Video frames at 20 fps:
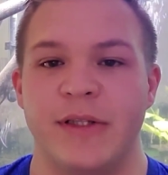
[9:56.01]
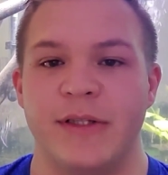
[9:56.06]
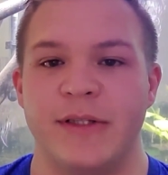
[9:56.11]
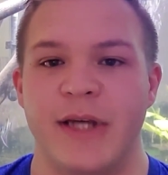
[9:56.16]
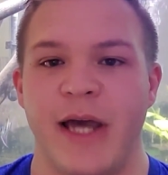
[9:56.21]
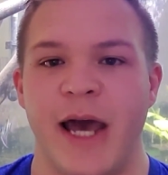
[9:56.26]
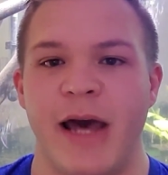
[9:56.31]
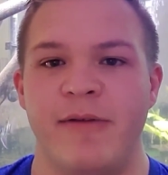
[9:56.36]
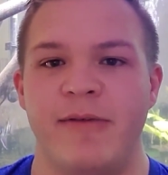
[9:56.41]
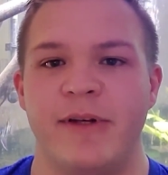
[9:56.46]

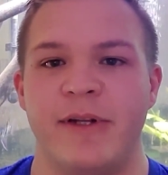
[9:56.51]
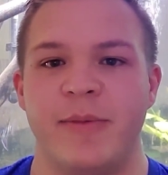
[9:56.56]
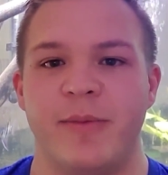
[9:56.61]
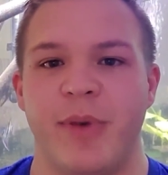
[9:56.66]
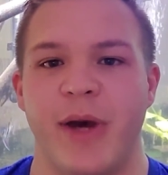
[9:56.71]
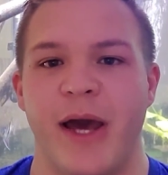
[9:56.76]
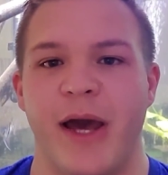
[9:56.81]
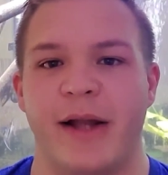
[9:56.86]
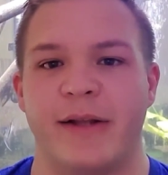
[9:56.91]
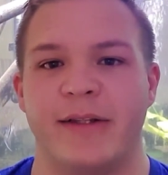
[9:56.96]
to have an
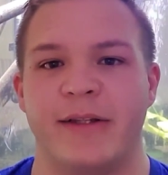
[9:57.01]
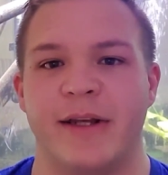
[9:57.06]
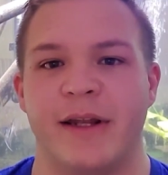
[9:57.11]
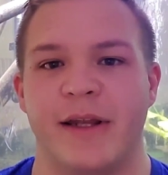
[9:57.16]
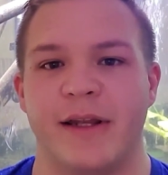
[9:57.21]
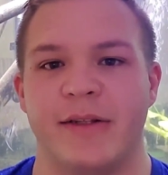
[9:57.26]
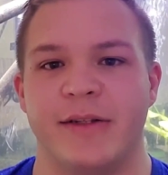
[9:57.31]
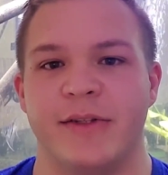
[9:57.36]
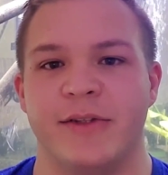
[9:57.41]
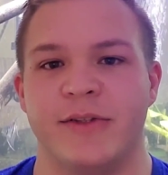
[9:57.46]
impact
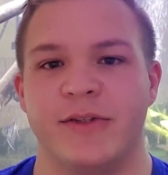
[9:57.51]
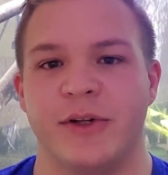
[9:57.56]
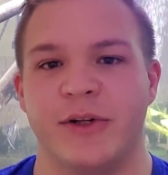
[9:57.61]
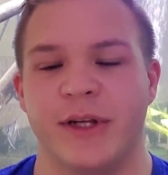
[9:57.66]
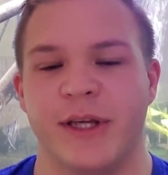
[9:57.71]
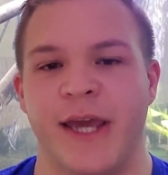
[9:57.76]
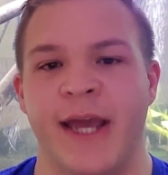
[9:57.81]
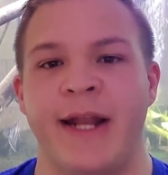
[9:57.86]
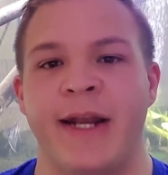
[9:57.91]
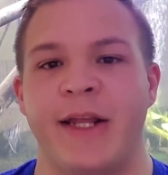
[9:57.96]
and to
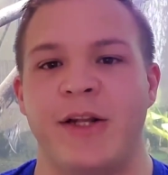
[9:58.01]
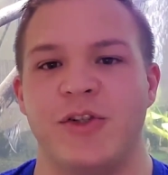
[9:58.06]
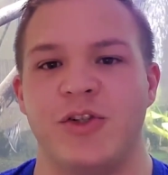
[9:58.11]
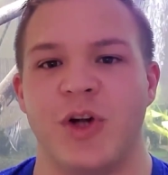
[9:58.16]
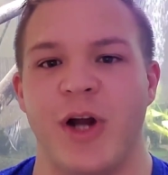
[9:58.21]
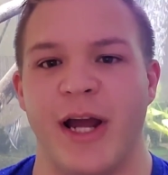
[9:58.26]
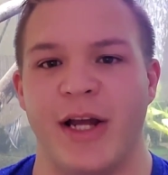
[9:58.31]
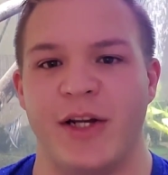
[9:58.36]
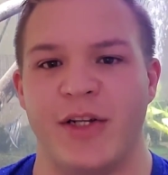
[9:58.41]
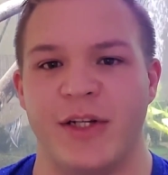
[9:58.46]
start gaining
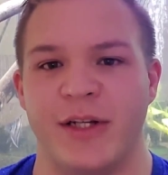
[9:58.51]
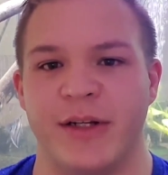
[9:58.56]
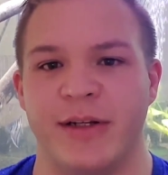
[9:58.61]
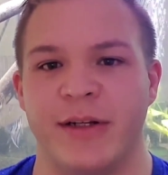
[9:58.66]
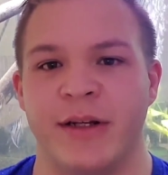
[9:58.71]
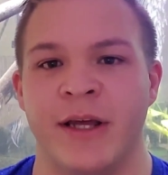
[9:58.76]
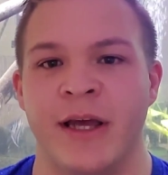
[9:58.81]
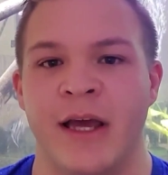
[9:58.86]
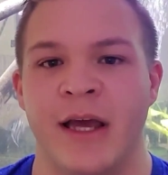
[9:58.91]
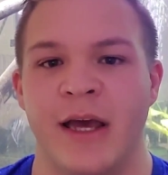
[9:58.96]

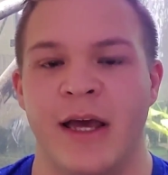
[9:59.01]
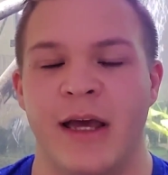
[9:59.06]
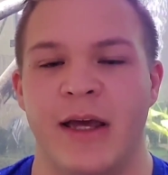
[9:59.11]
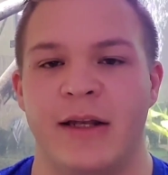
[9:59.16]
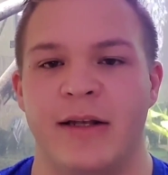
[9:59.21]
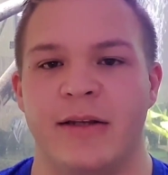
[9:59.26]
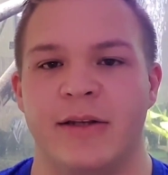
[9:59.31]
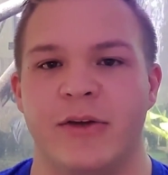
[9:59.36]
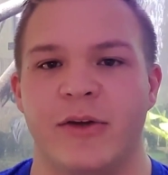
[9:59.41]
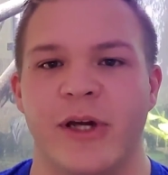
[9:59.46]
traction
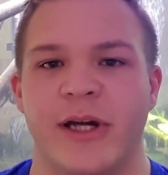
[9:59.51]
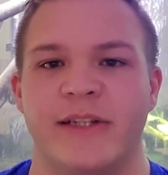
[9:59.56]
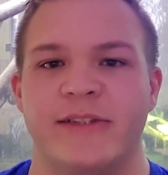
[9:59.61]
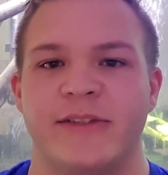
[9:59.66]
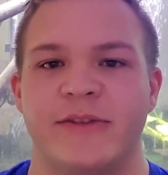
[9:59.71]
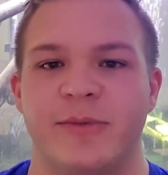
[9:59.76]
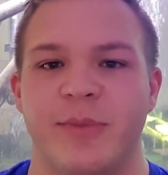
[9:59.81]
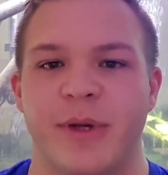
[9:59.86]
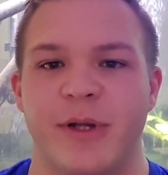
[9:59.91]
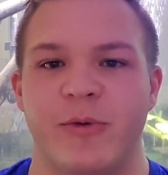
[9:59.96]
And you
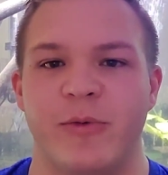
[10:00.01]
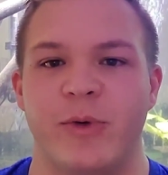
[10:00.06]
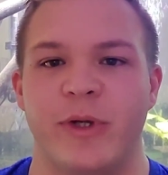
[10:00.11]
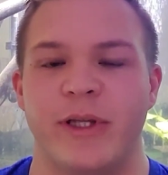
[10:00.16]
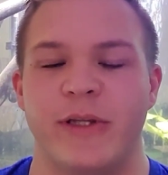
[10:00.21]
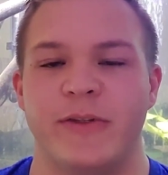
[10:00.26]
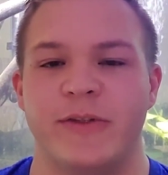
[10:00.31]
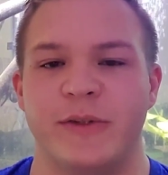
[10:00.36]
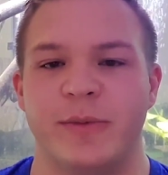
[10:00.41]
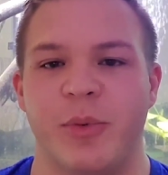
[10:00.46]
guys have been
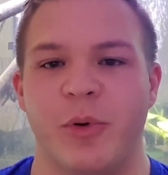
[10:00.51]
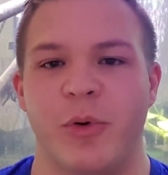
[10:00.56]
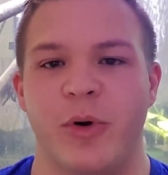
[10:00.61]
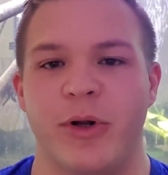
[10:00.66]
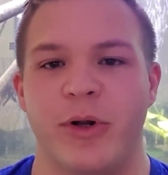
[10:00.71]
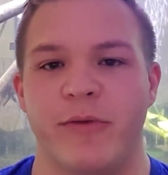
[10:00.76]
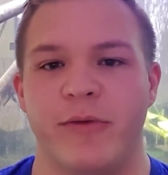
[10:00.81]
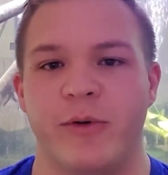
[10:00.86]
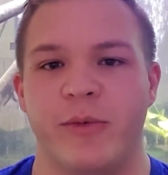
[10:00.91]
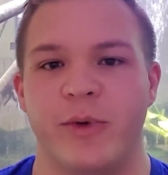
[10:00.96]
really
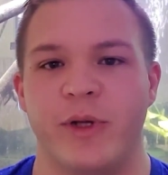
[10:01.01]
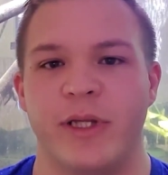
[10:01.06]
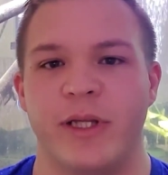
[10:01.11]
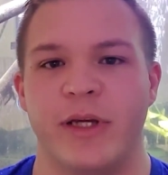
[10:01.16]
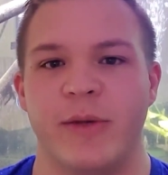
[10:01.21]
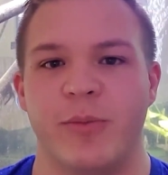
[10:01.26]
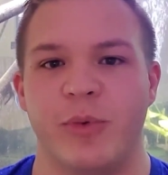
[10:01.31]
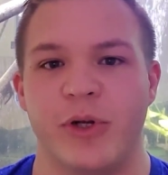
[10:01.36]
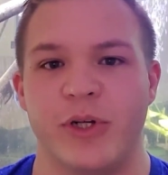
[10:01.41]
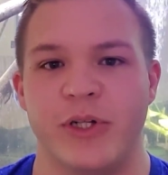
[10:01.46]
supportive and
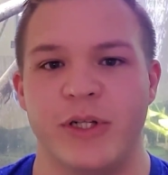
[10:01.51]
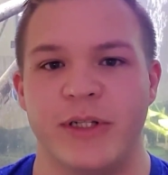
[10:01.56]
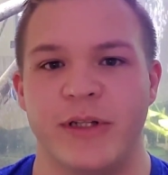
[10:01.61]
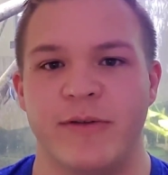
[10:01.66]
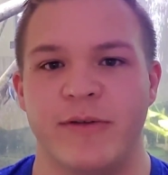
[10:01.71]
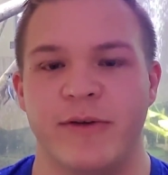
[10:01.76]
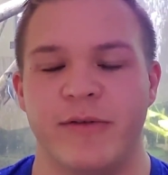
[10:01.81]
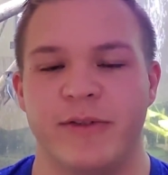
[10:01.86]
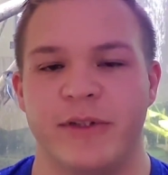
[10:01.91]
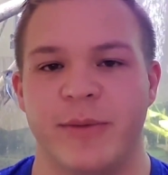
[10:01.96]
really
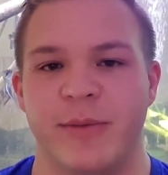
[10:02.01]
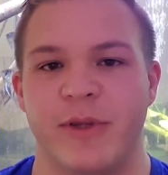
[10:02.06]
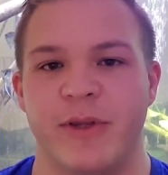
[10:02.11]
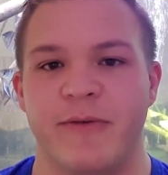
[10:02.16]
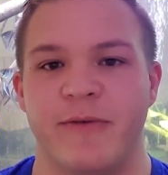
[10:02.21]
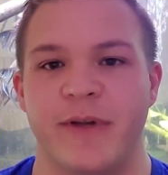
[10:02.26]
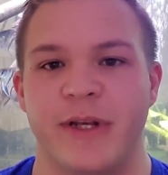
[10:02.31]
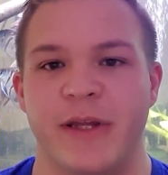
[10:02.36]
appreciative of some of the